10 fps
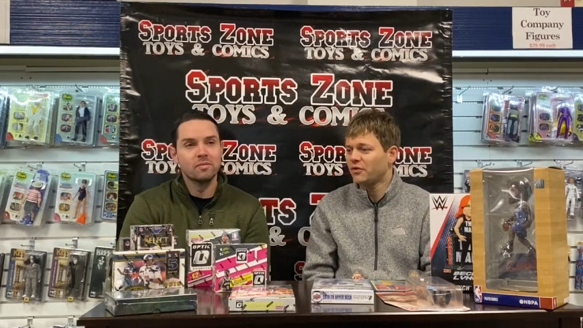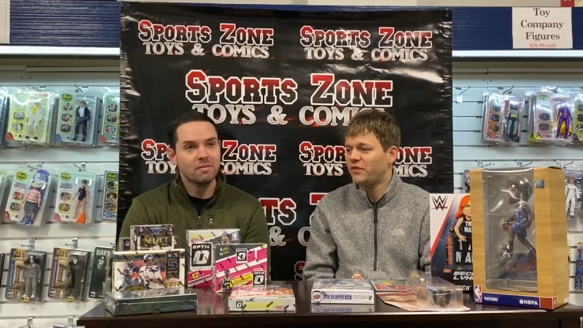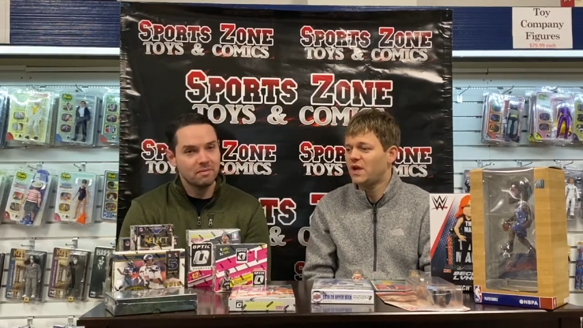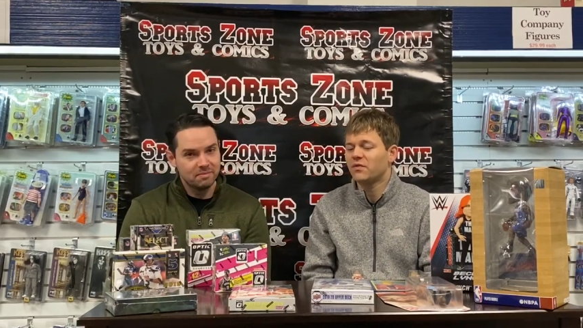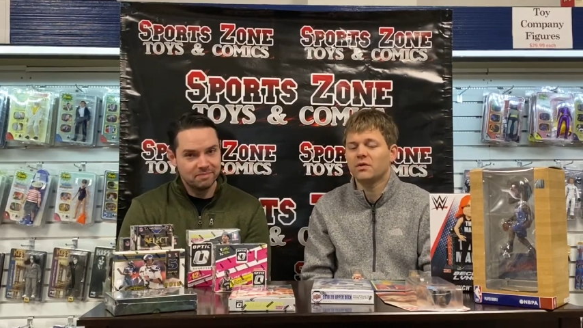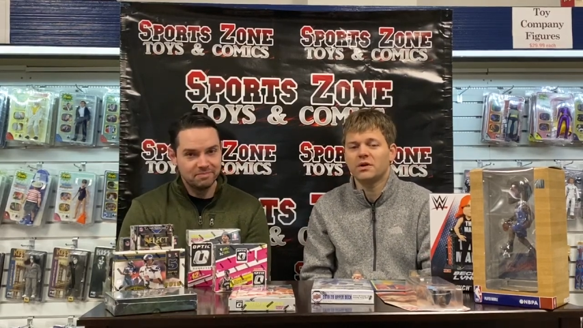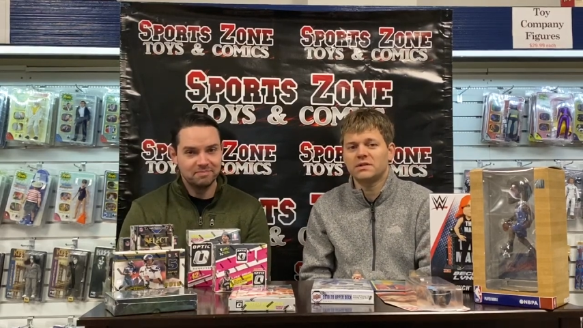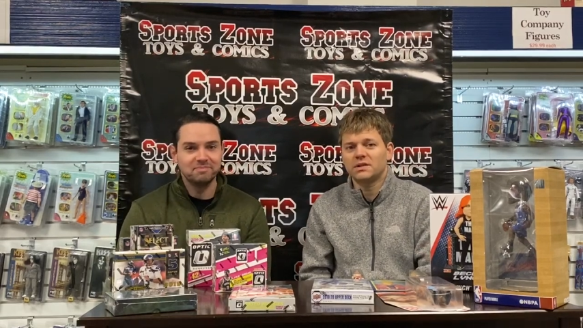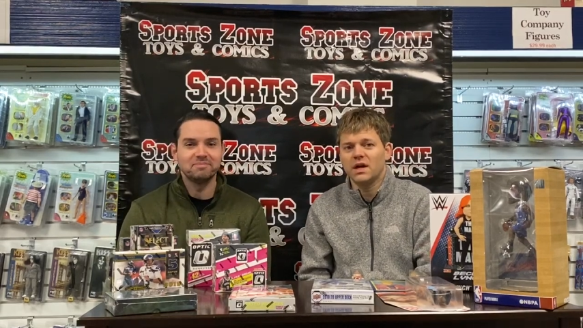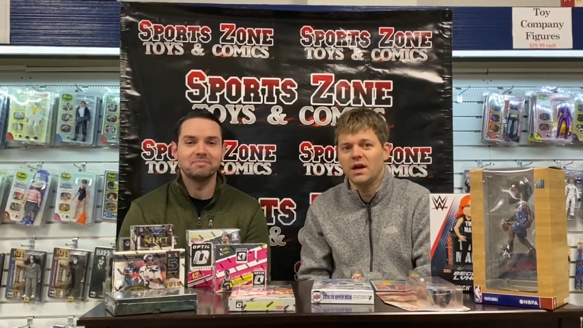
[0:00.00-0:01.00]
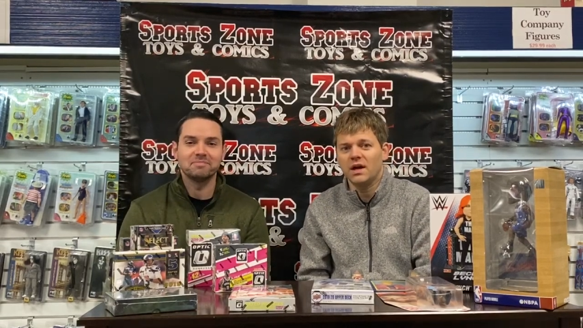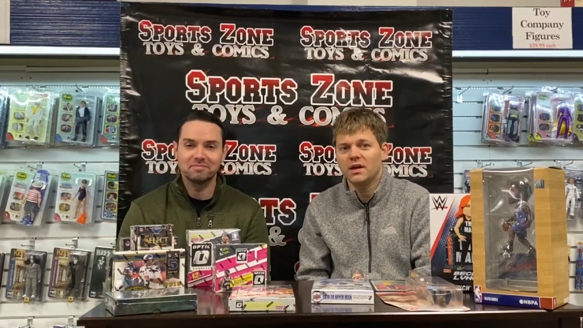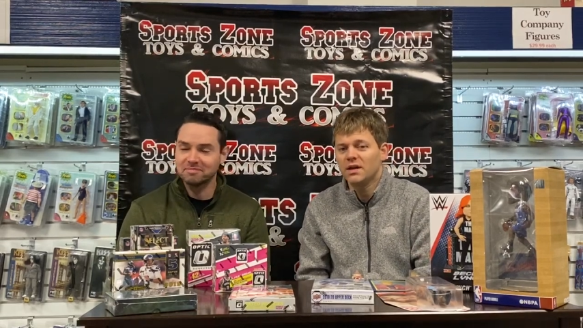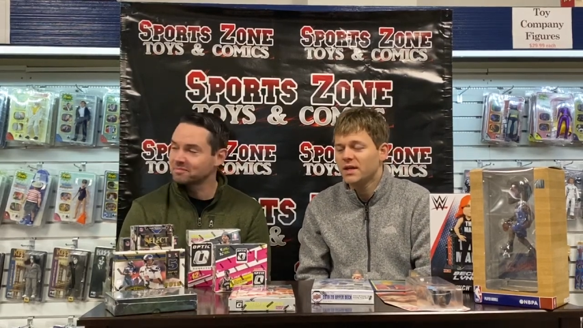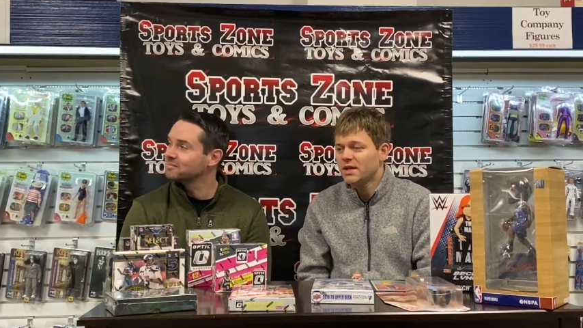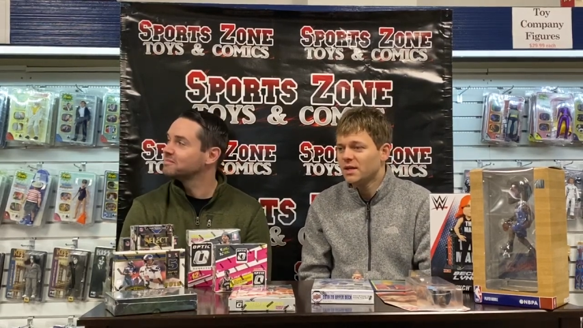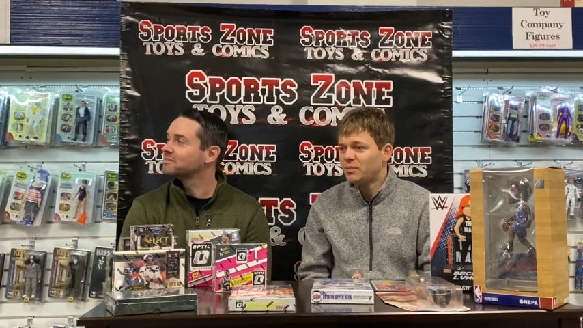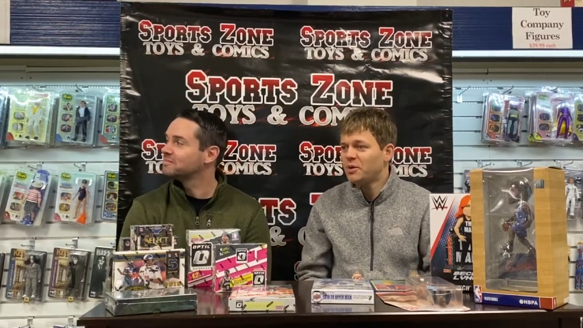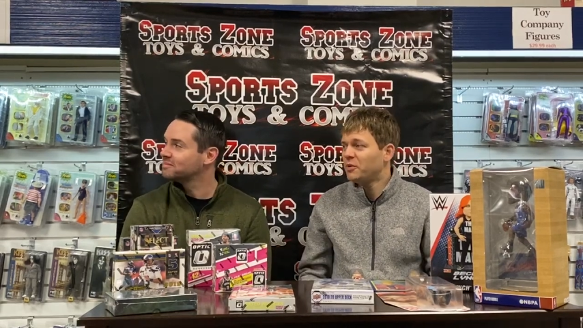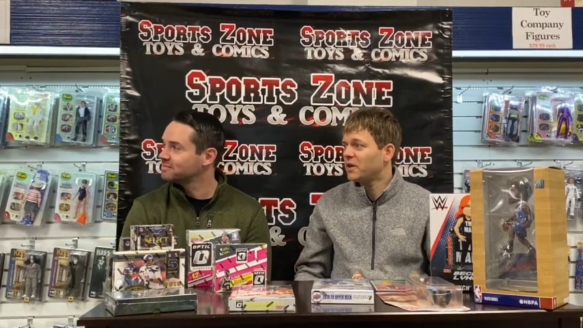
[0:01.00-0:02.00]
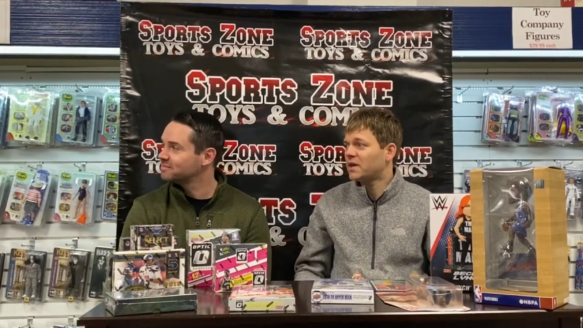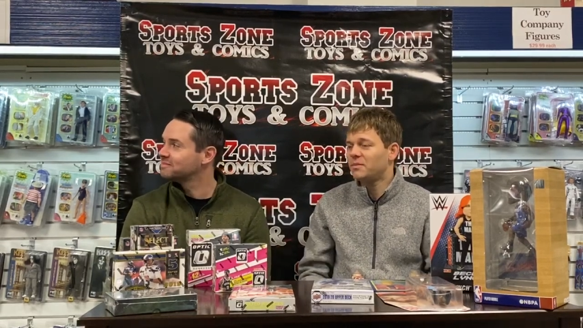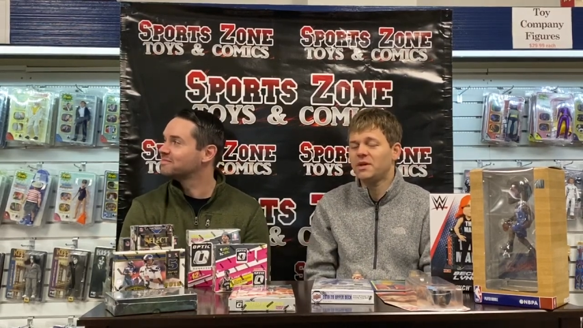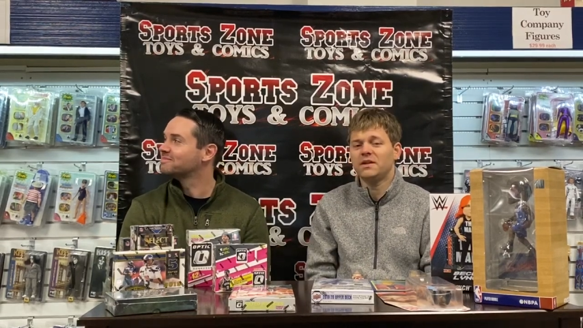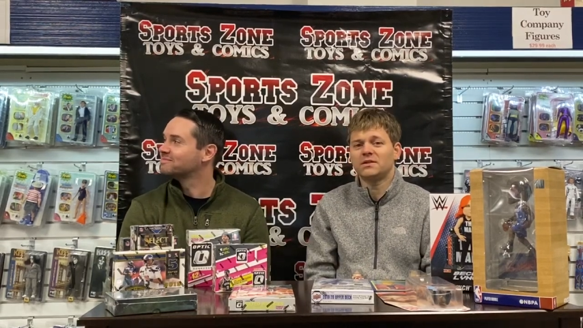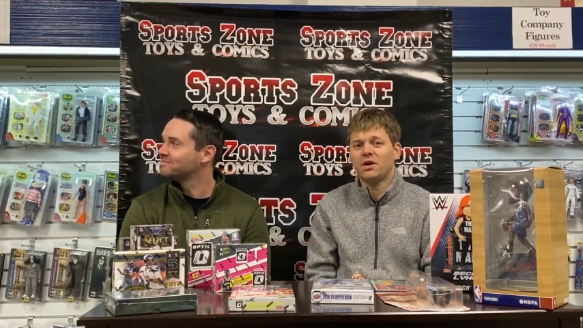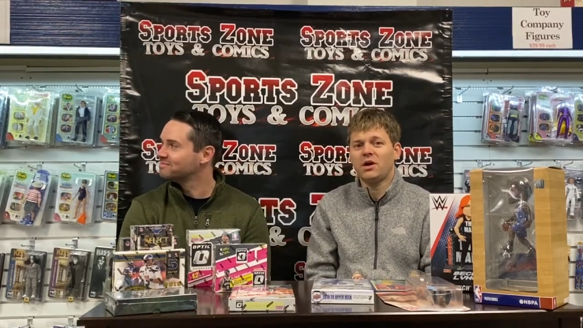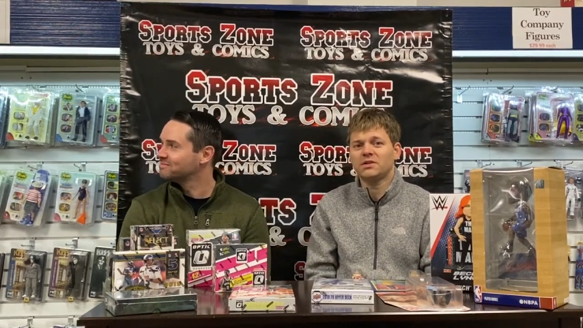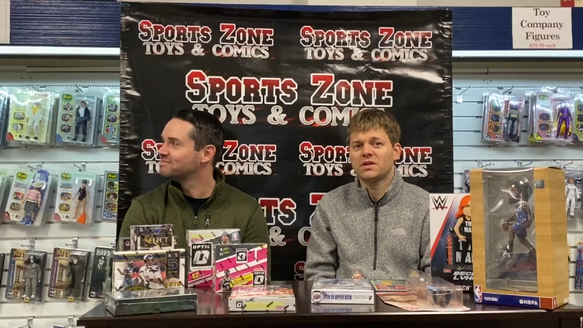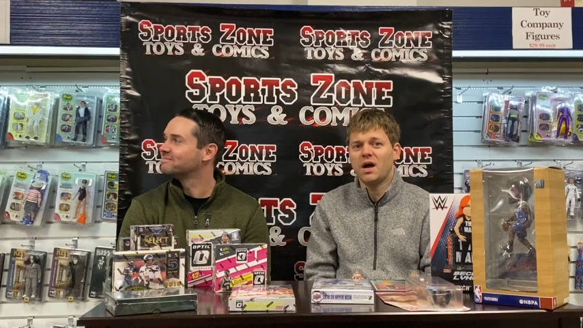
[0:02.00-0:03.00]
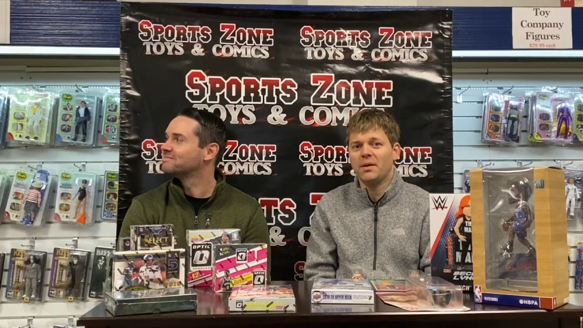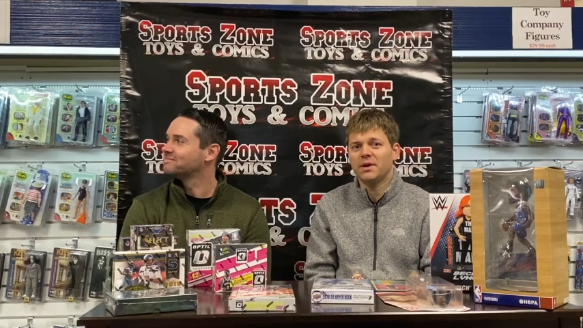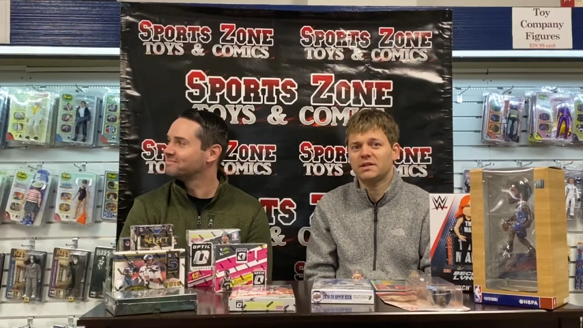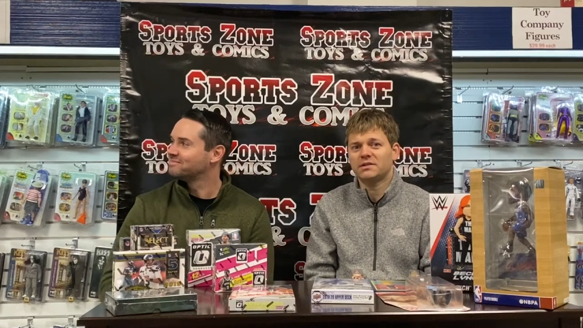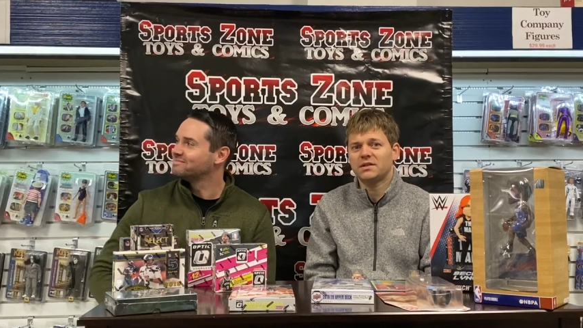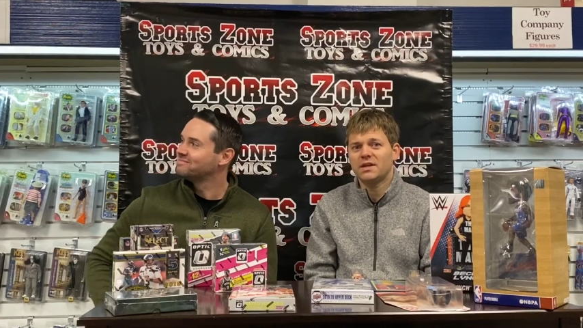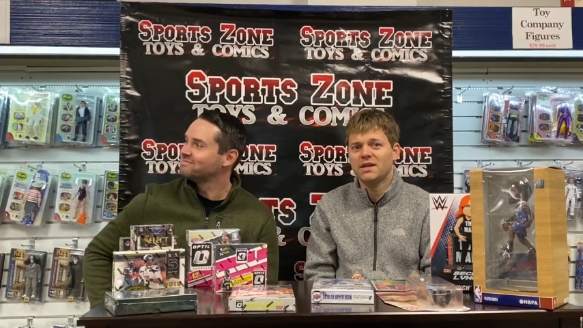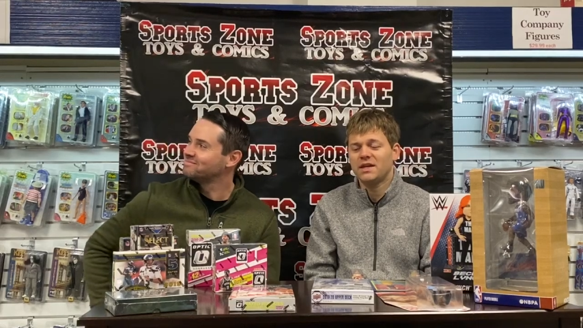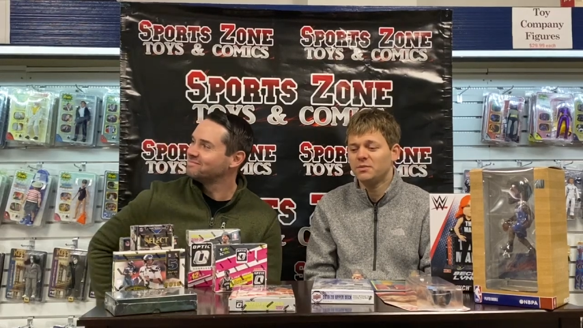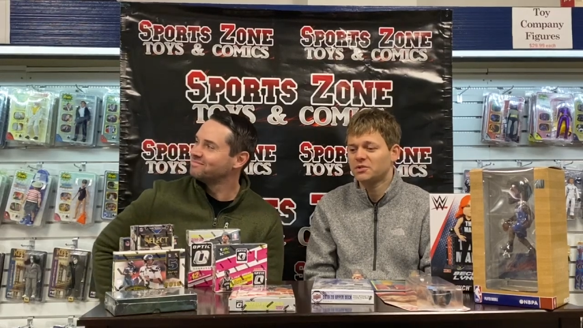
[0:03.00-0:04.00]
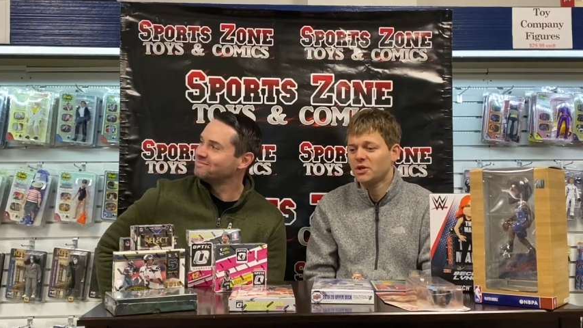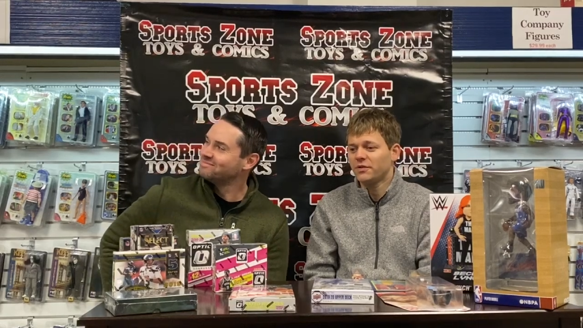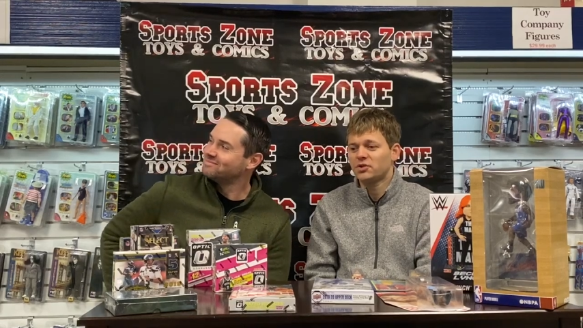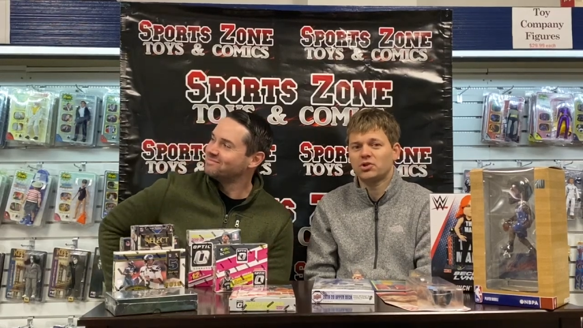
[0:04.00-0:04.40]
Speaker 1: our favorite uh, people that come in that talks comics he was on the